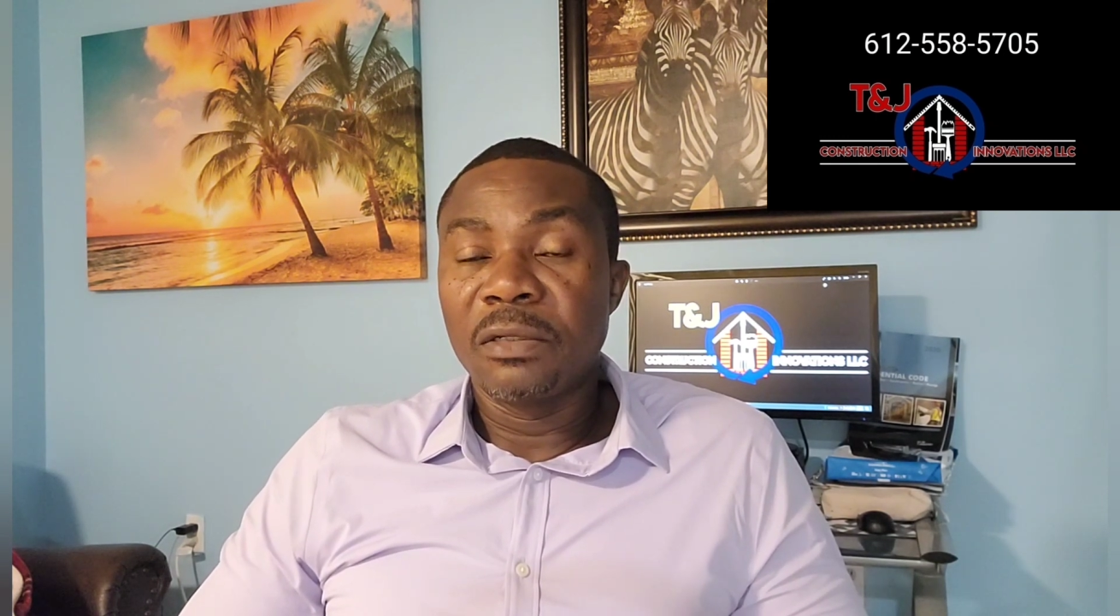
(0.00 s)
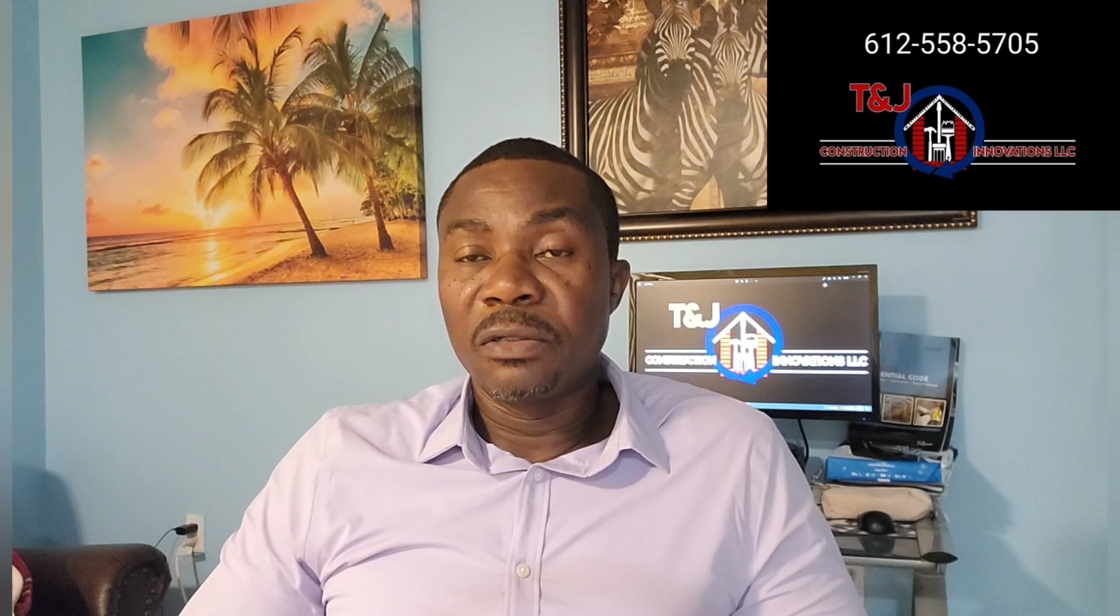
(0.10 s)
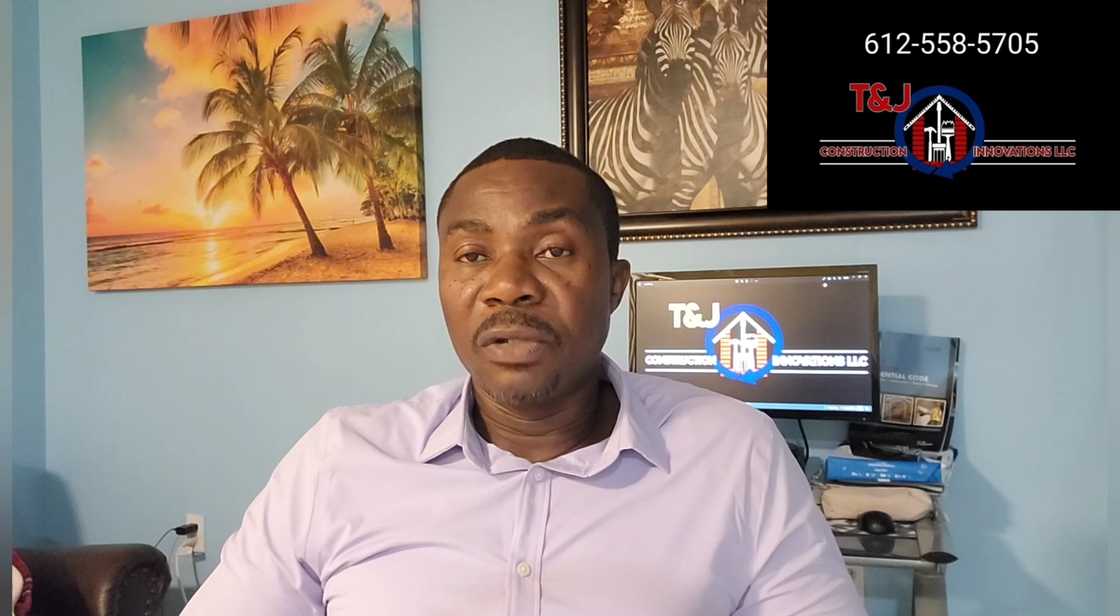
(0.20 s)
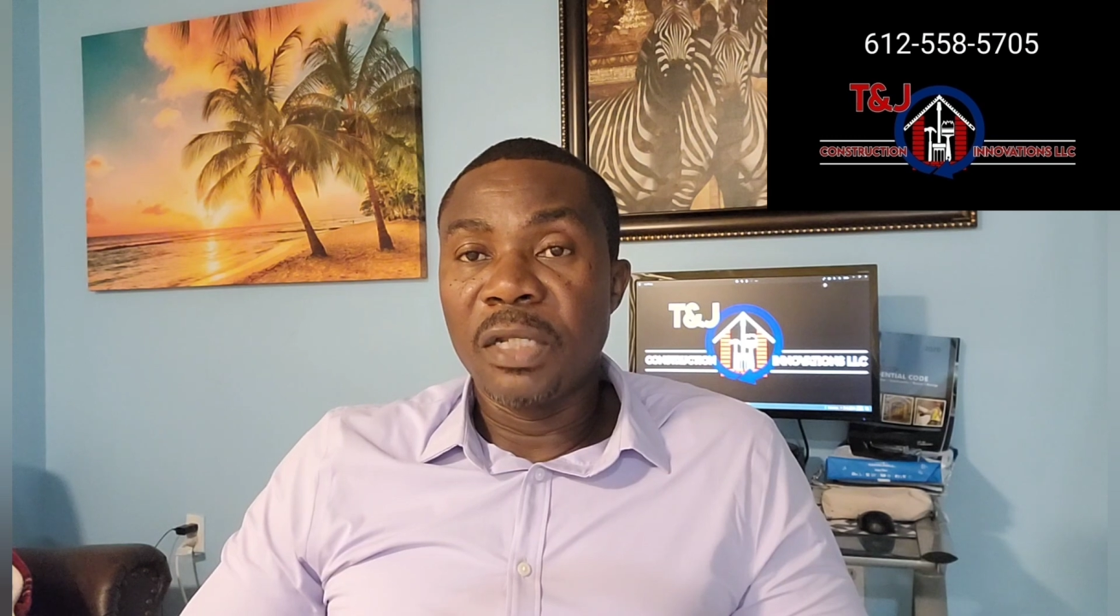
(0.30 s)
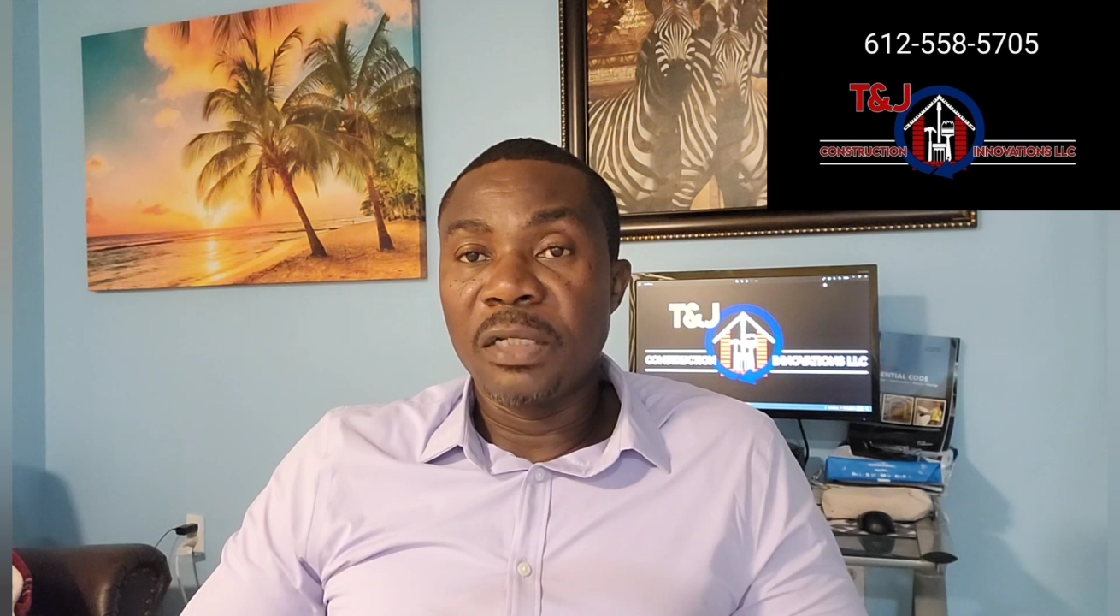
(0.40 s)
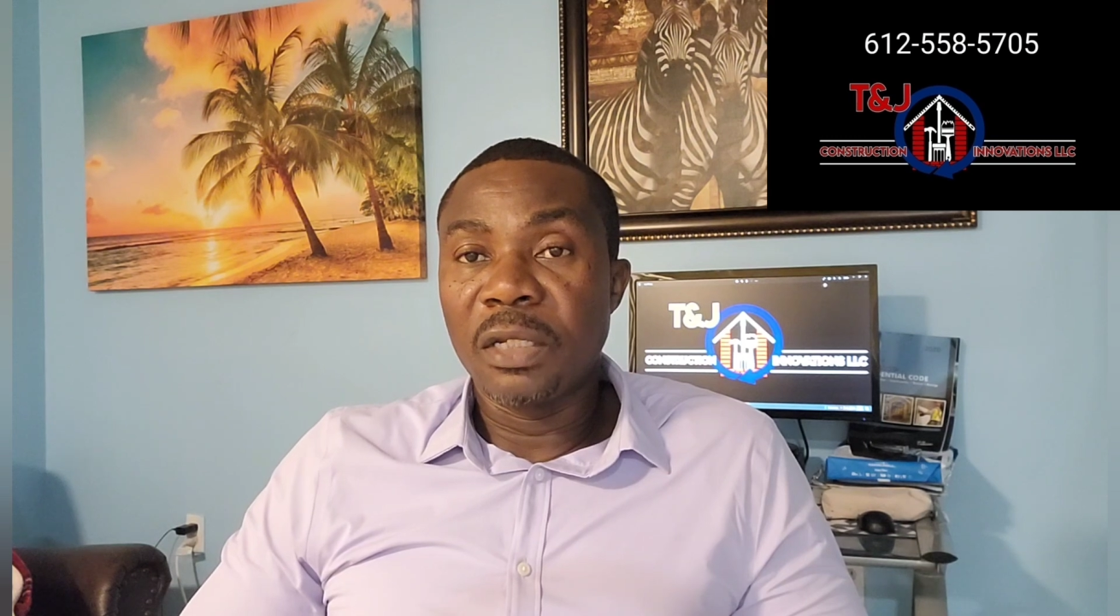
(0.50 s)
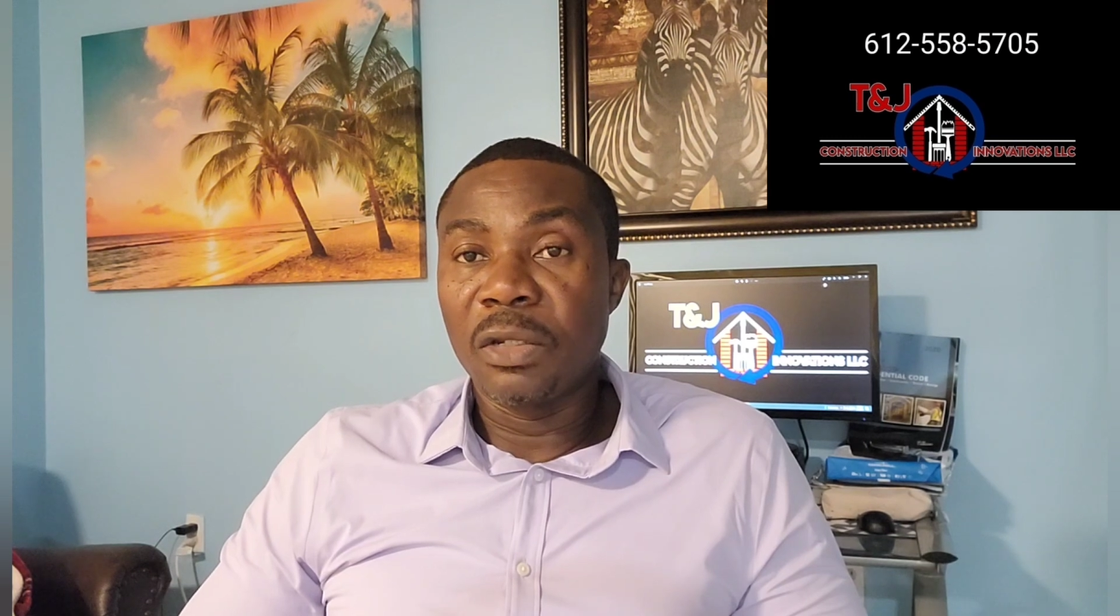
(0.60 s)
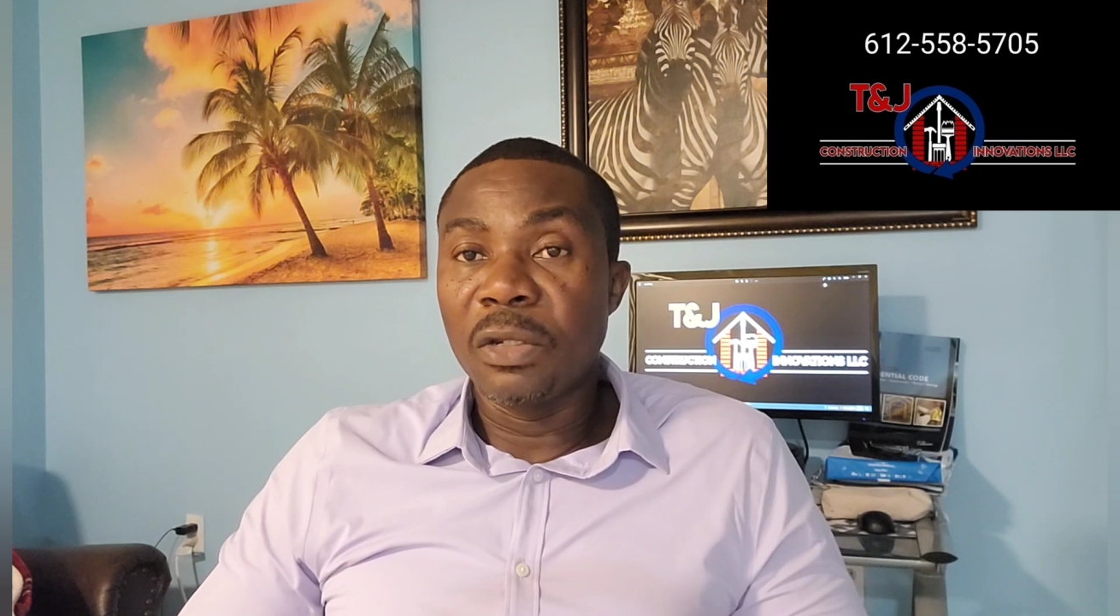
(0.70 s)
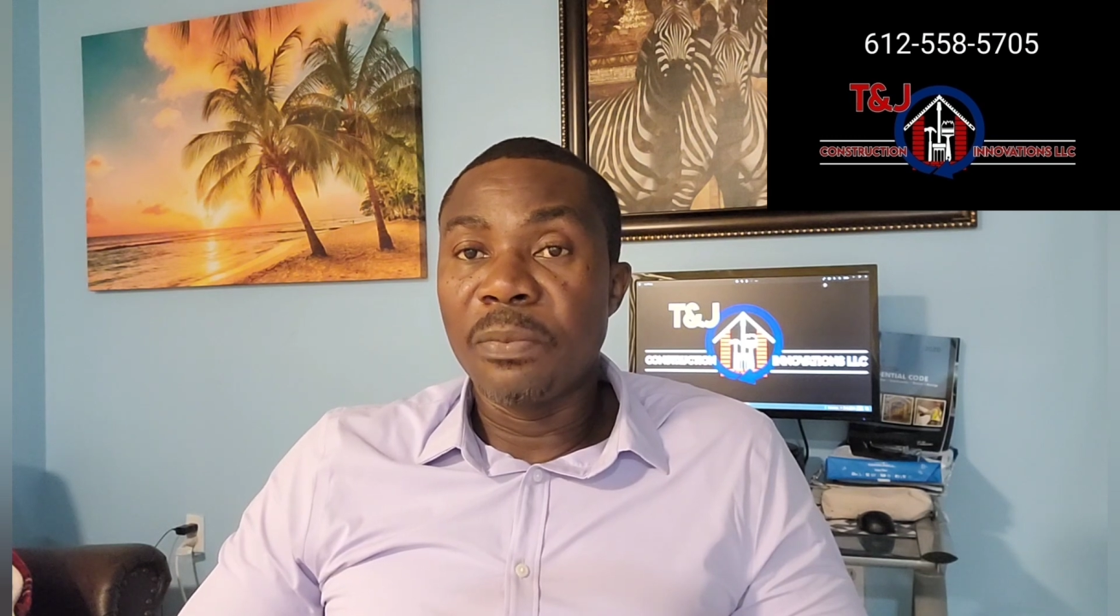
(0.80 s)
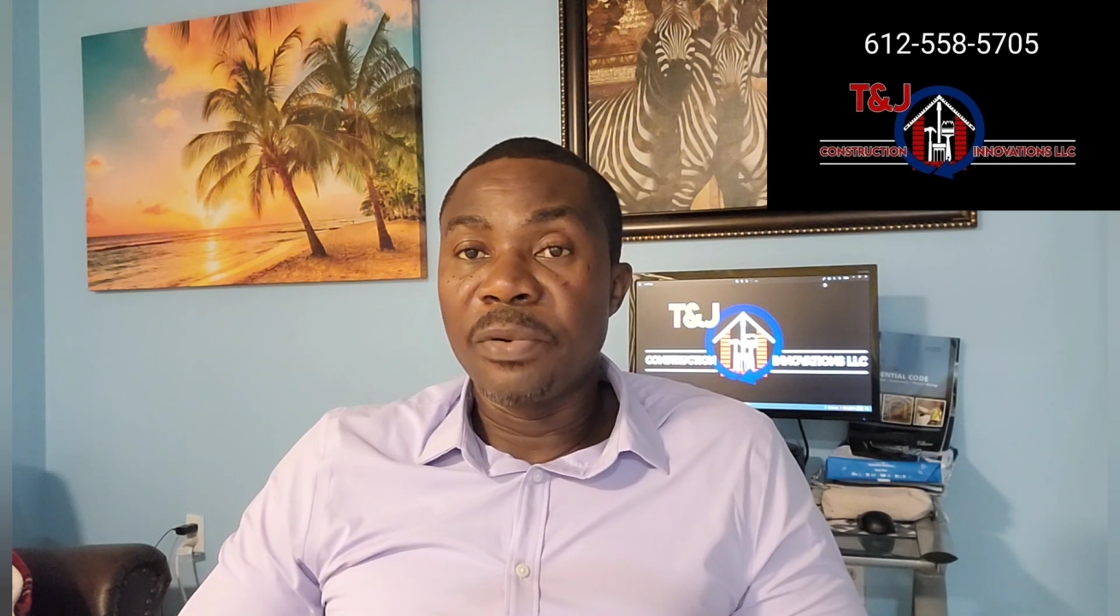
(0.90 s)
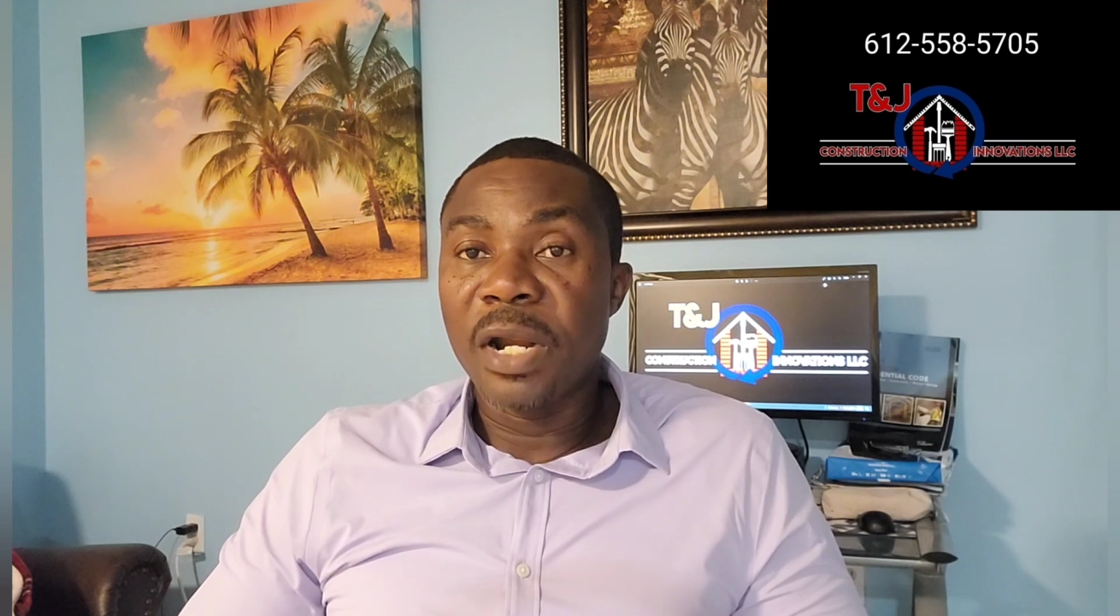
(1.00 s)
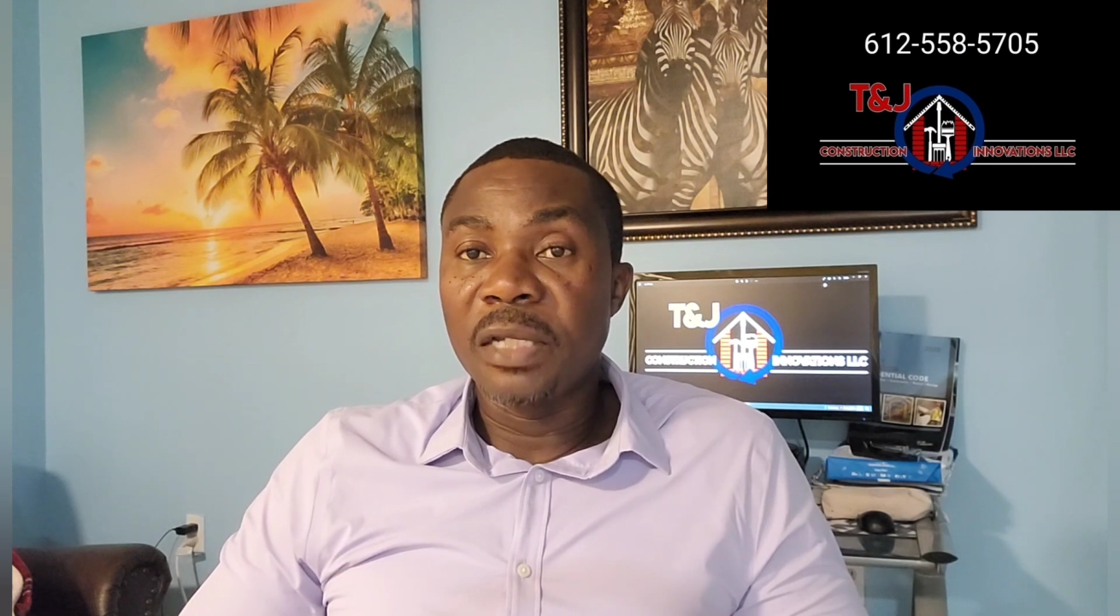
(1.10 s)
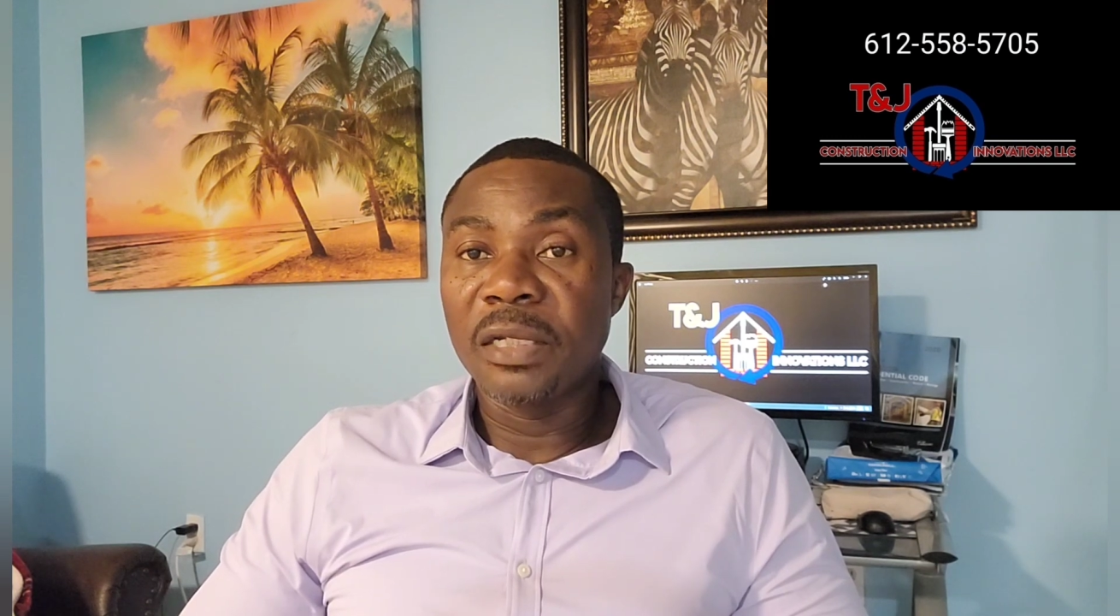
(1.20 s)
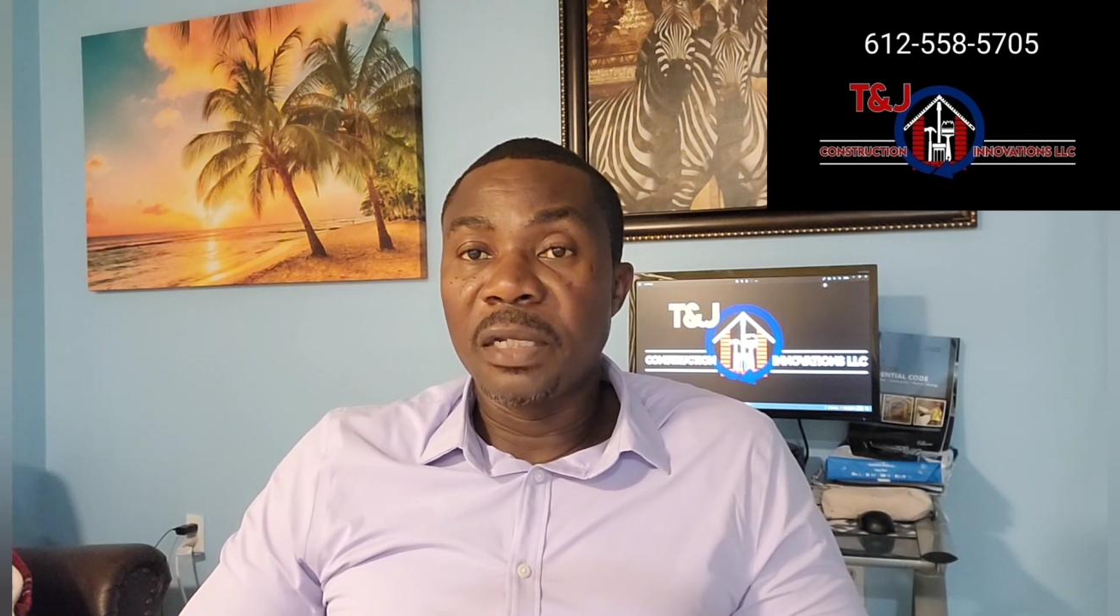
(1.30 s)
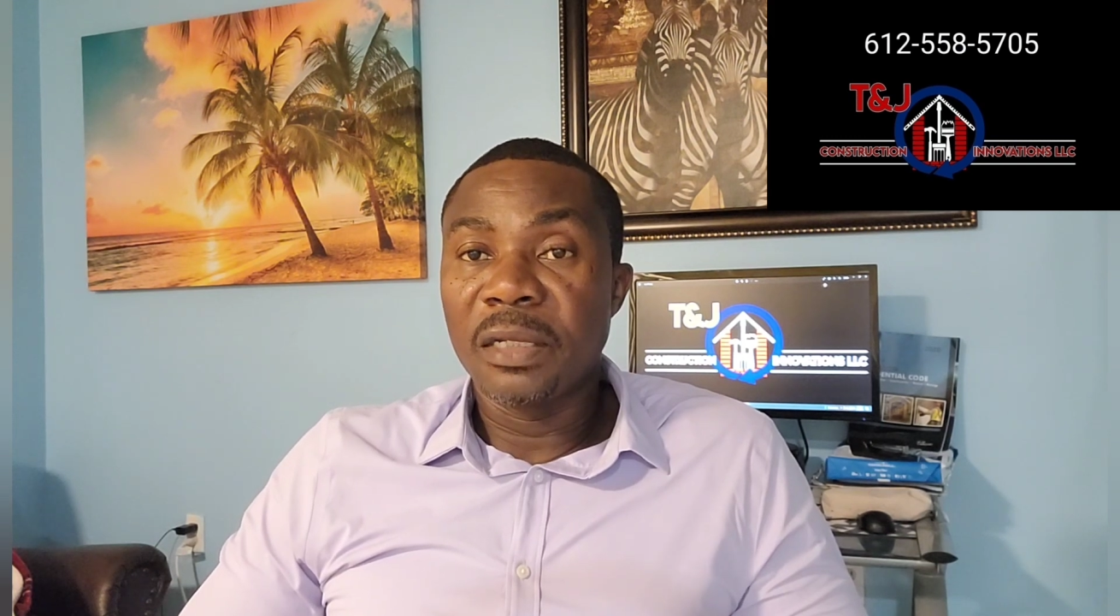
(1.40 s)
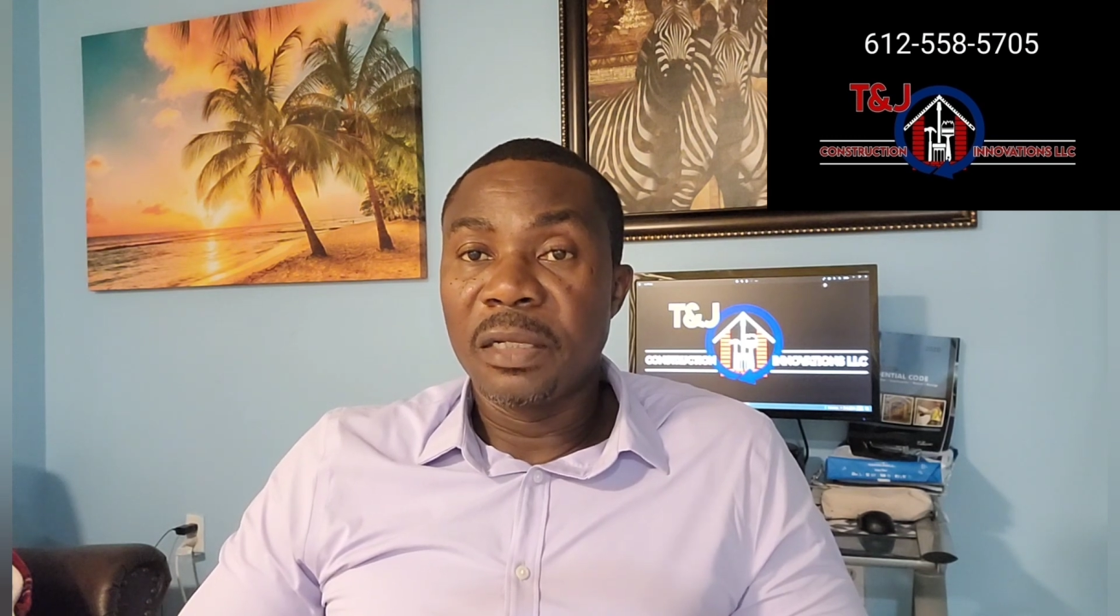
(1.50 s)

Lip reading: to execute your project,